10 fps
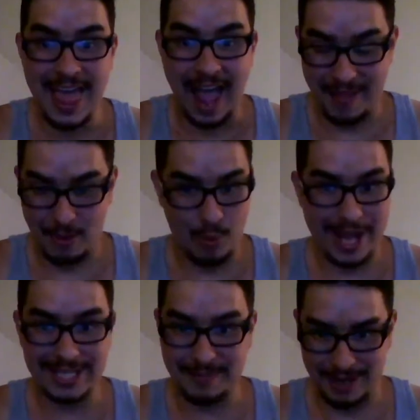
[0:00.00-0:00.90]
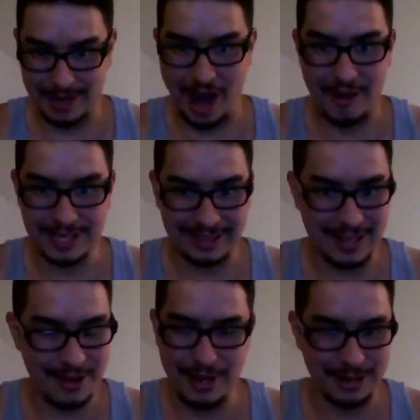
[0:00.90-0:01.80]
and then wins $1 million. Like,
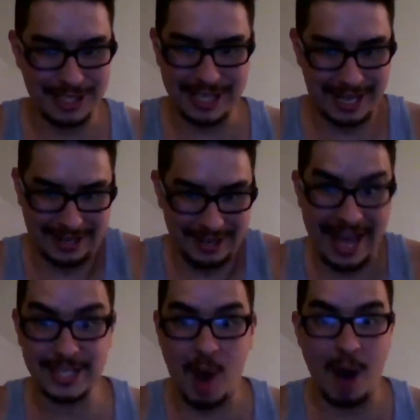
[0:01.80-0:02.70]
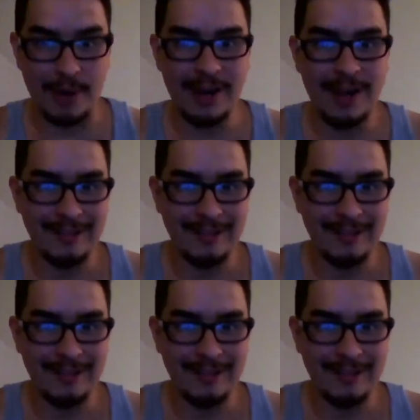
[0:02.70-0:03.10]
dude, you don't like Lance Palmer.